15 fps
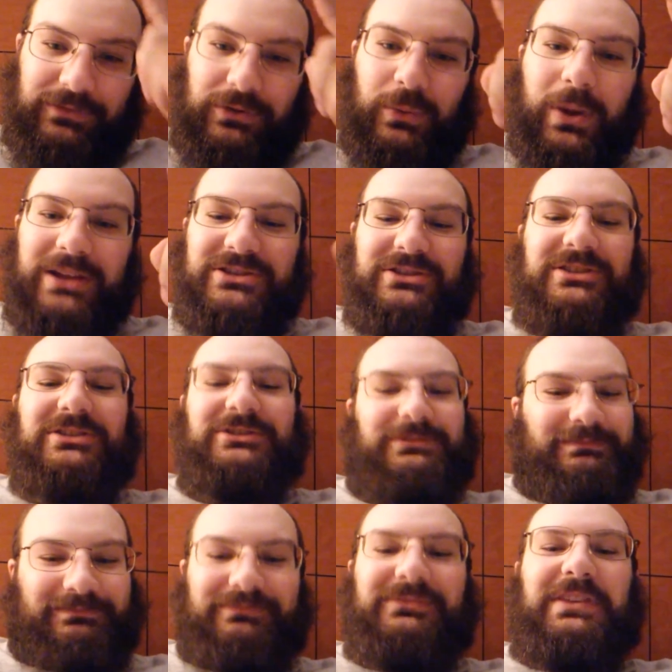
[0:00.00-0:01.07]
you're watching this,
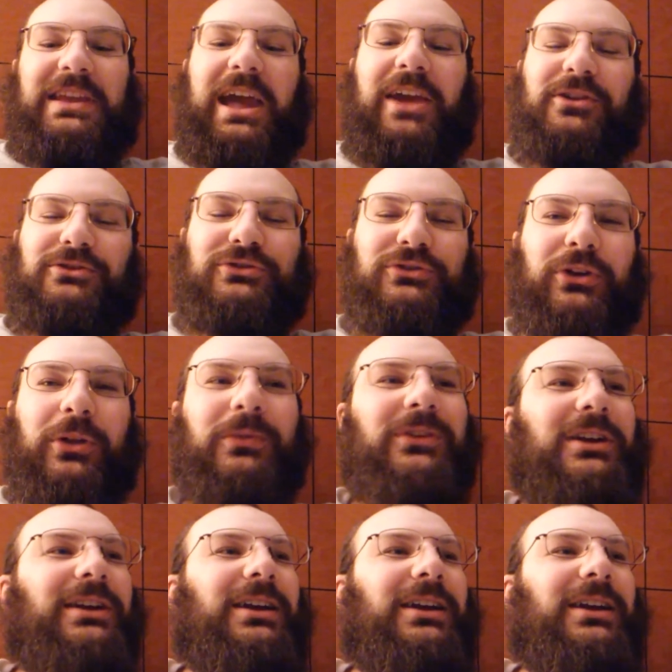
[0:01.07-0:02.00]
yeah, you're troll.